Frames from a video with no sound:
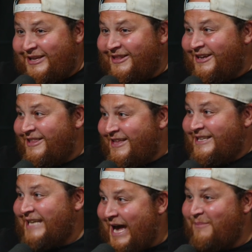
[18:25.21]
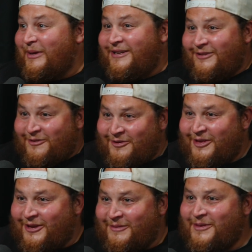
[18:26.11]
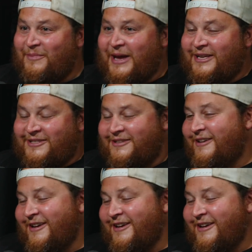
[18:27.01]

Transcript: like that has happened over the past,